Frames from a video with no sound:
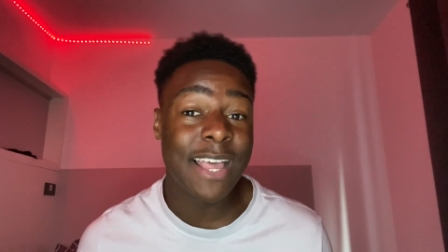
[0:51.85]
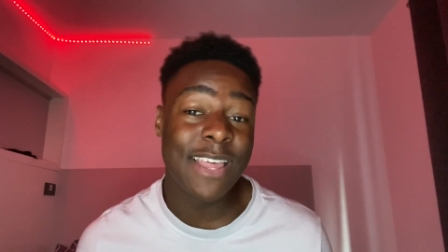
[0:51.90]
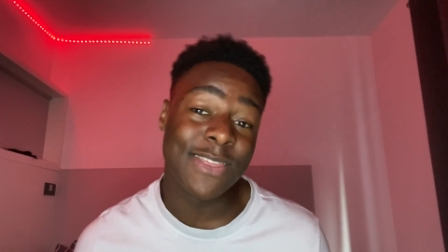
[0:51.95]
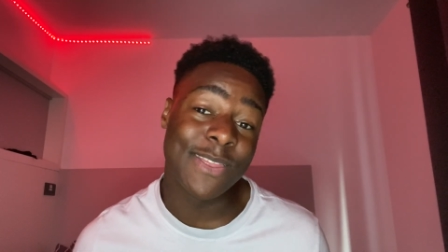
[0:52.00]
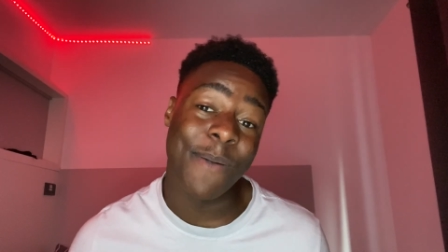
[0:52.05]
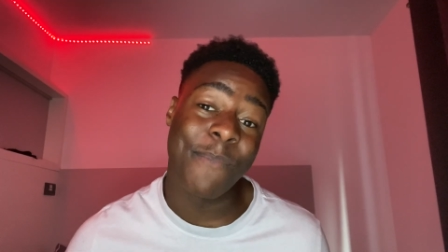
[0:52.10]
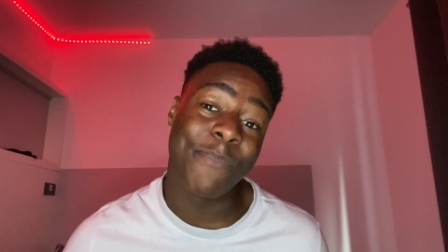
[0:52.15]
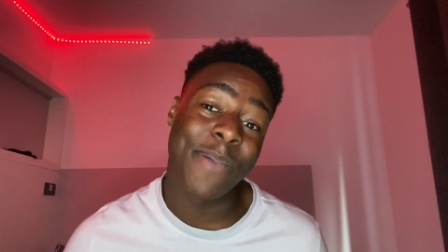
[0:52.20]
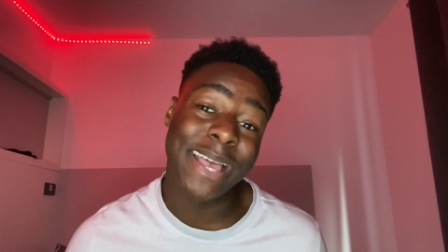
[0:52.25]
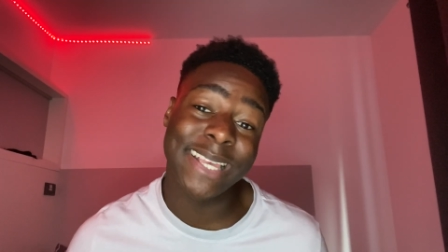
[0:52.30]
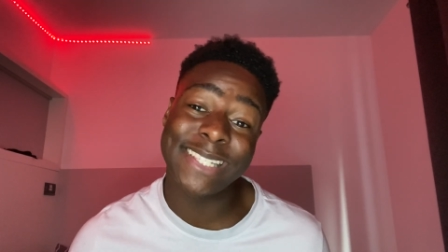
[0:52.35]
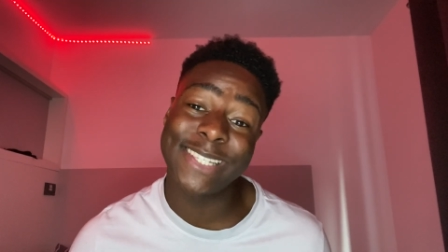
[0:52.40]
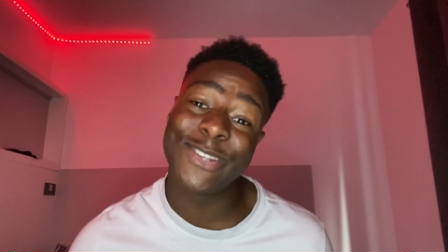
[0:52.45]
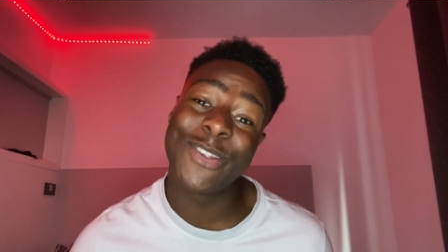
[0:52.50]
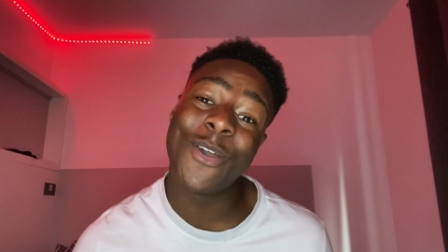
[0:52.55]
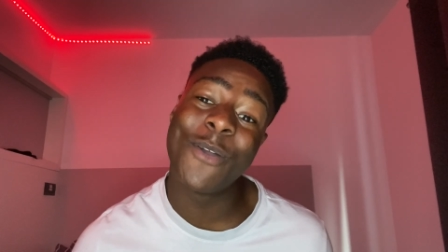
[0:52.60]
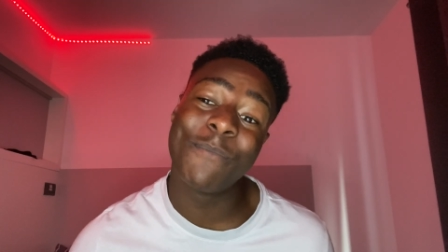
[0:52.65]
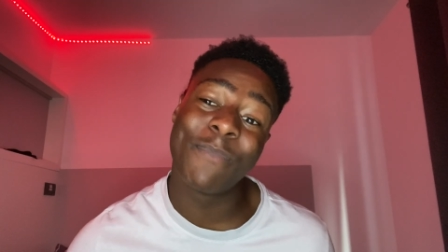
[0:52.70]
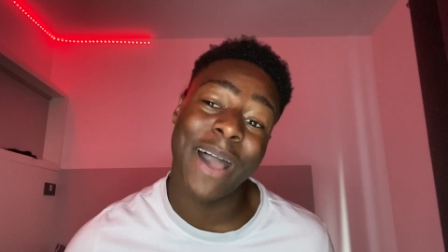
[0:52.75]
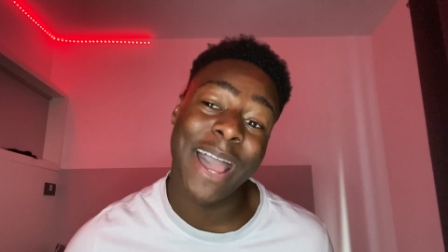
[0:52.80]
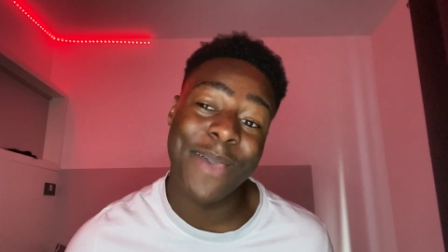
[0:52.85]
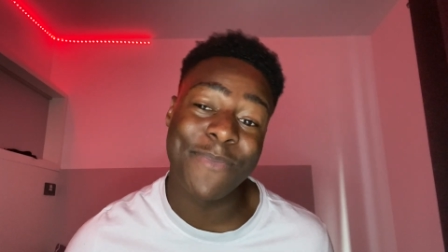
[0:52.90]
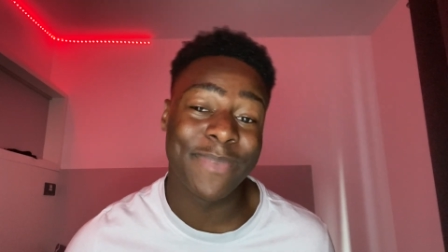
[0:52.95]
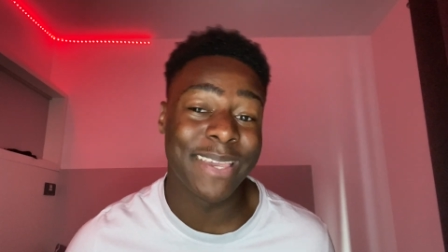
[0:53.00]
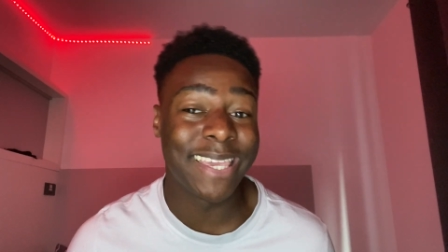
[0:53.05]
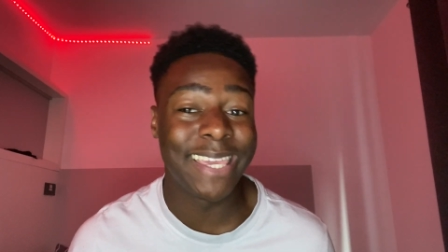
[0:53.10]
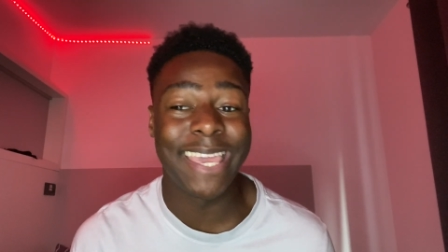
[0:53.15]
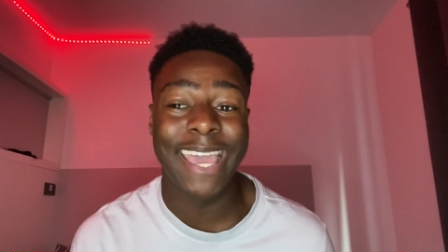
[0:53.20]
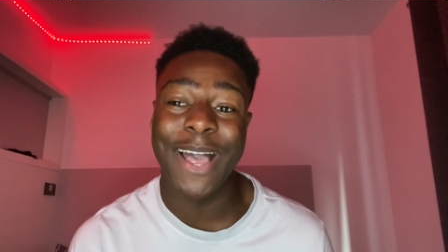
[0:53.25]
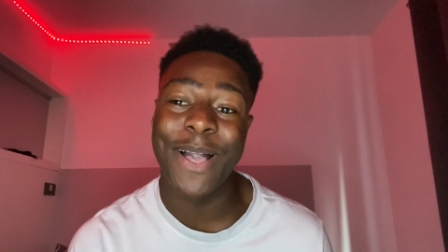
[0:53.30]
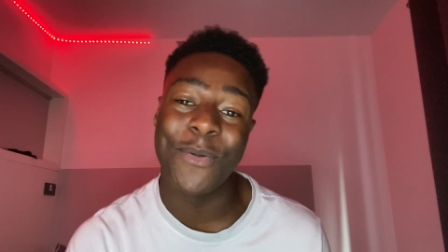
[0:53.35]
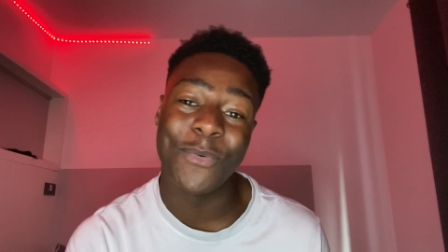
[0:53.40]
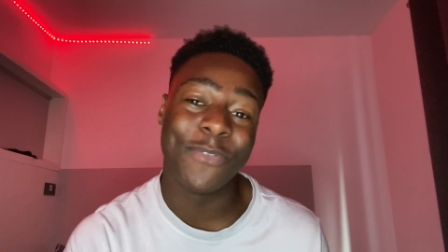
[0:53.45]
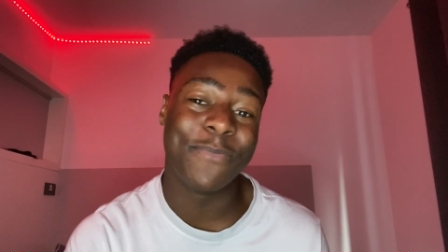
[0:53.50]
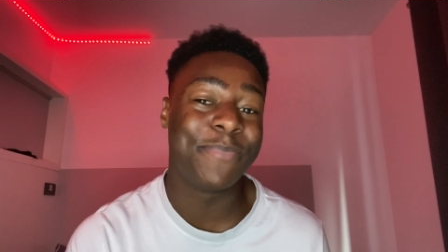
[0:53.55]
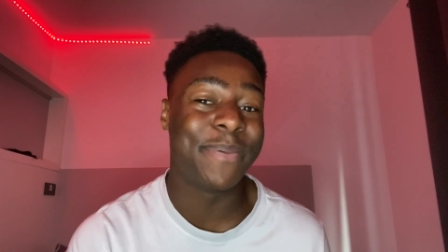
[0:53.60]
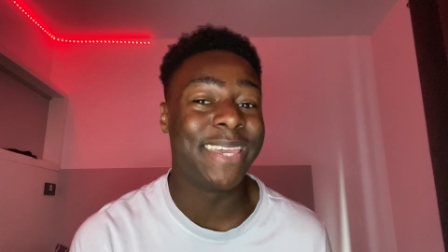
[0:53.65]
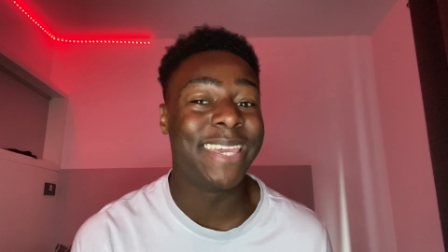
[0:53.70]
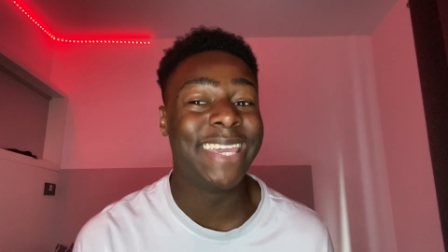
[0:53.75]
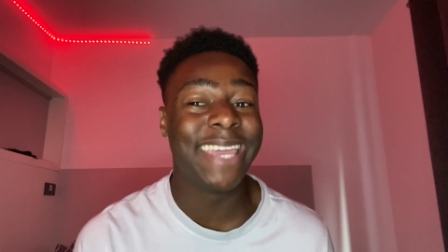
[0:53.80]
the best no miming yet with
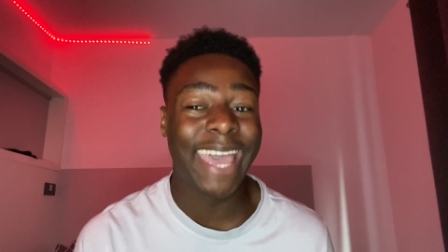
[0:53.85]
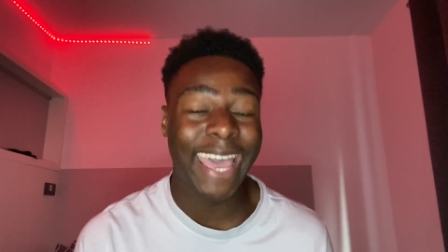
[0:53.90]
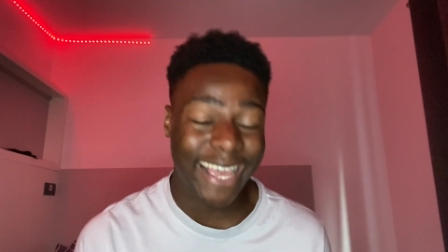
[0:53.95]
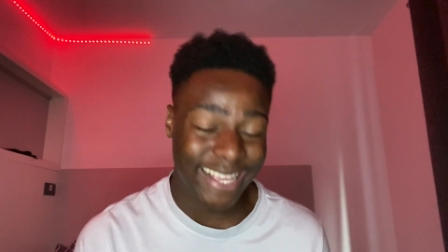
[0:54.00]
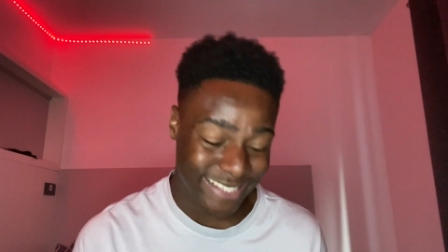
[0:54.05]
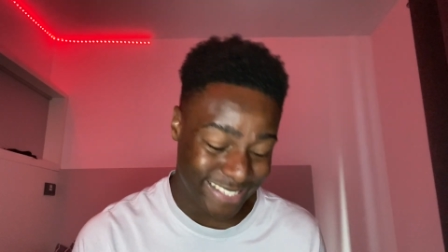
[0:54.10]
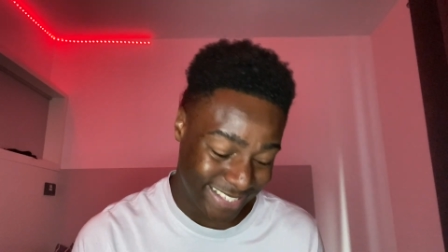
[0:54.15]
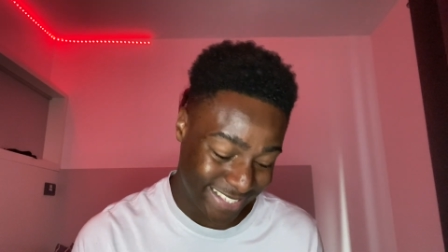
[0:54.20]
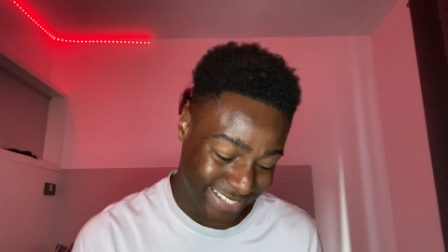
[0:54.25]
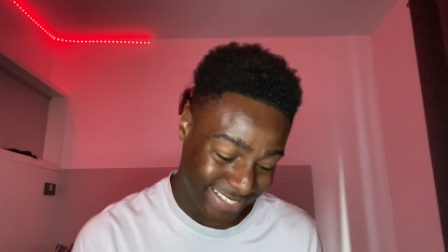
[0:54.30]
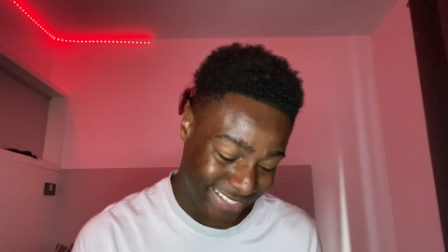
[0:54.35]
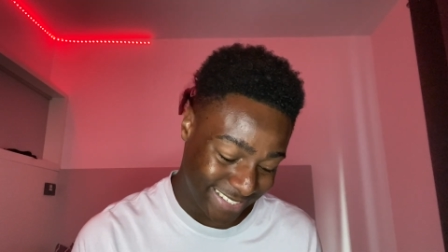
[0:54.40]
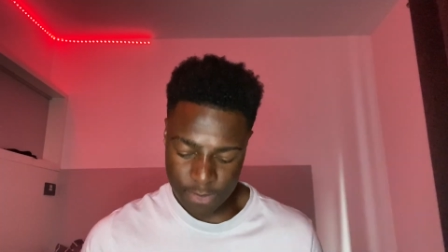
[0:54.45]
PS.